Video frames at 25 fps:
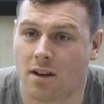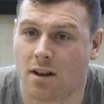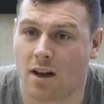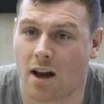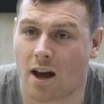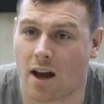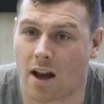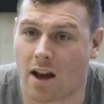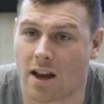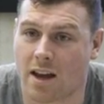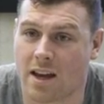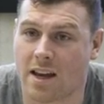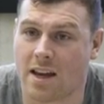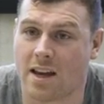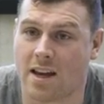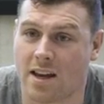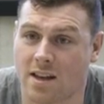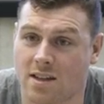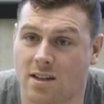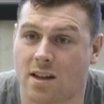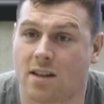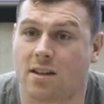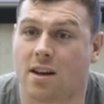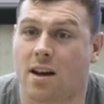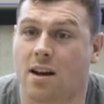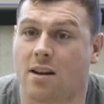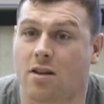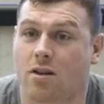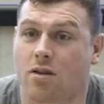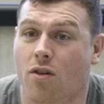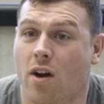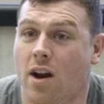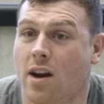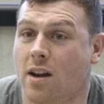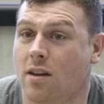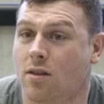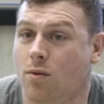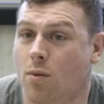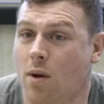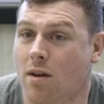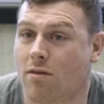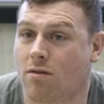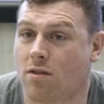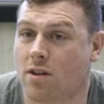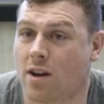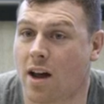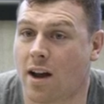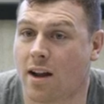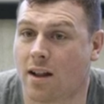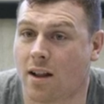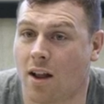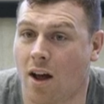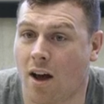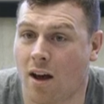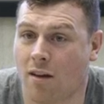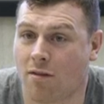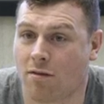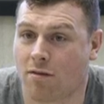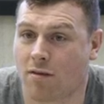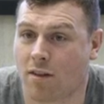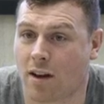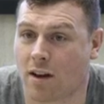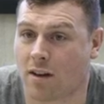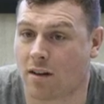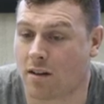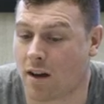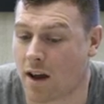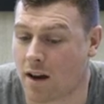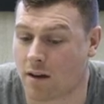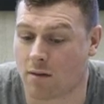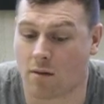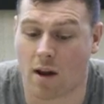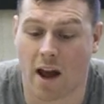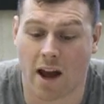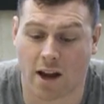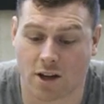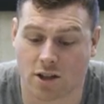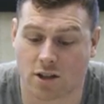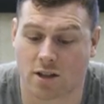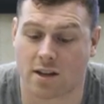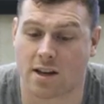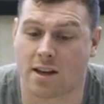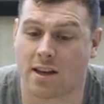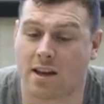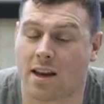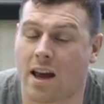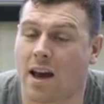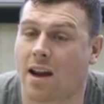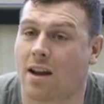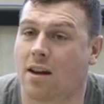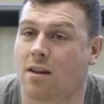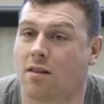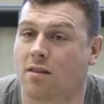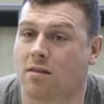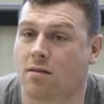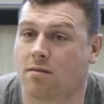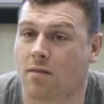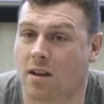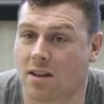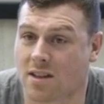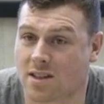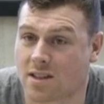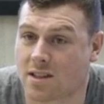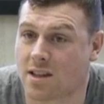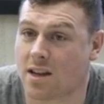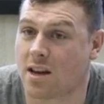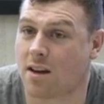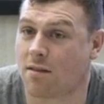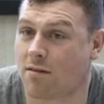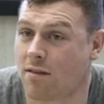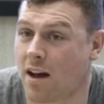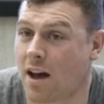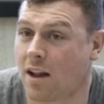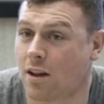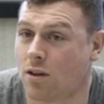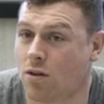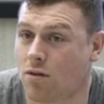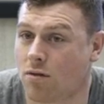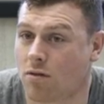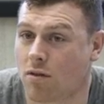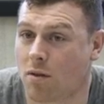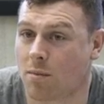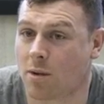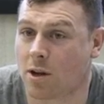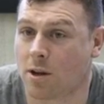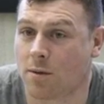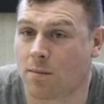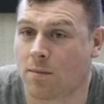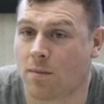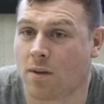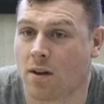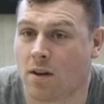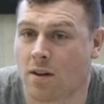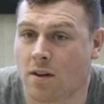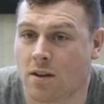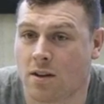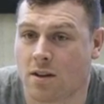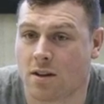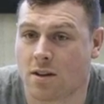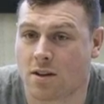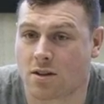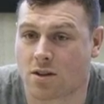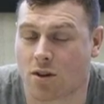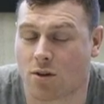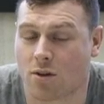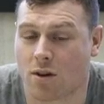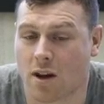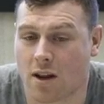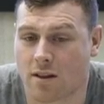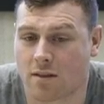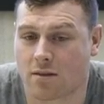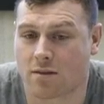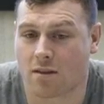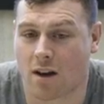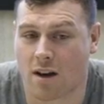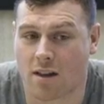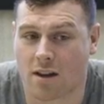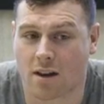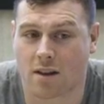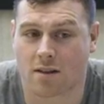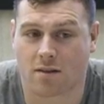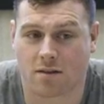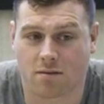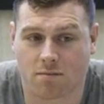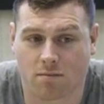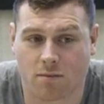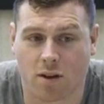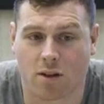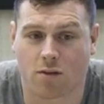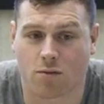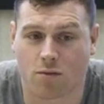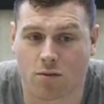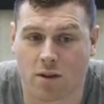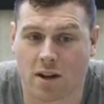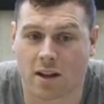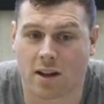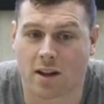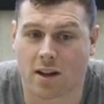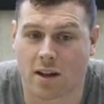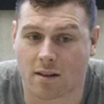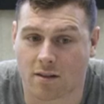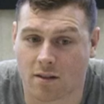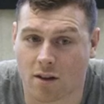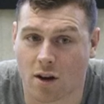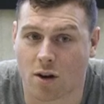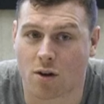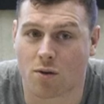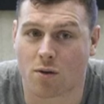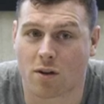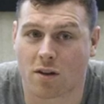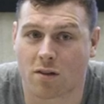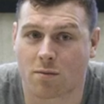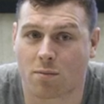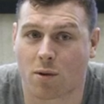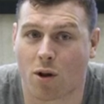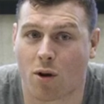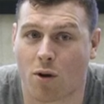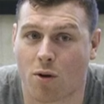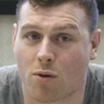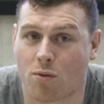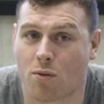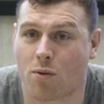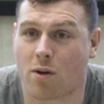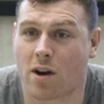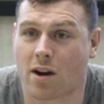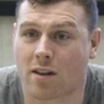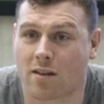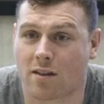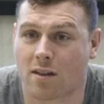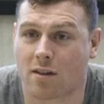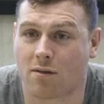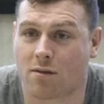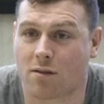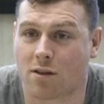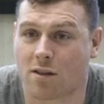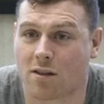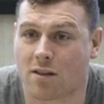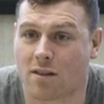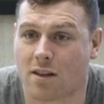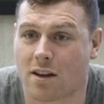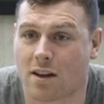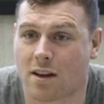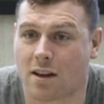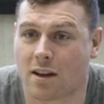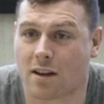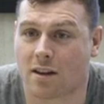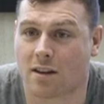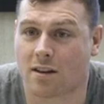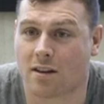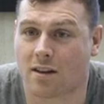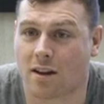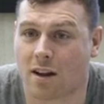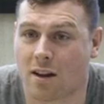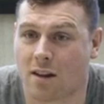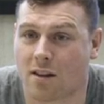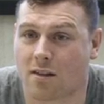uh, easier to integrate into everyday life, and, and actually getting and seeing value from it. So it's, I think it's, it's really, it's going to explode. We're in its infancy, and uh,